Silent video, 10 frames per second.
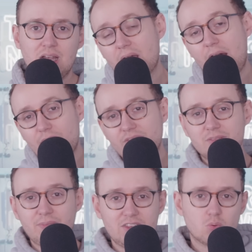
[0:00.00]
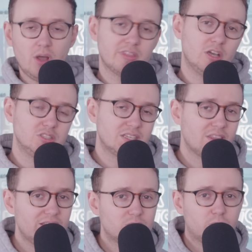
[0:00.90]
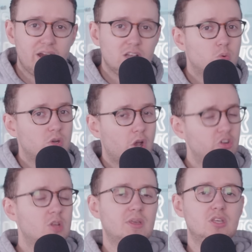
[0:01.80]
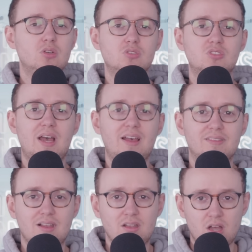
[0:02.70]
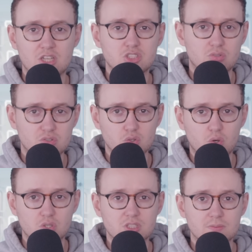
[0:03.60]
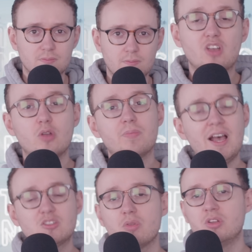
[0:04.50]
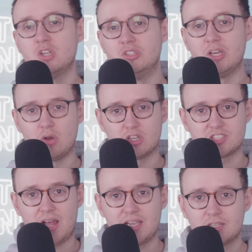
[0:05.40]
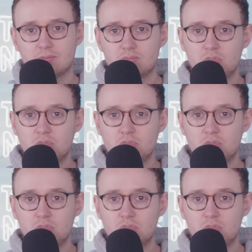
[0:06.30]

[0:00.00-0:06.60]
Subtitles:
However, it's worth noting that this break would only be used as a last resort. So that's what the new deal looks like.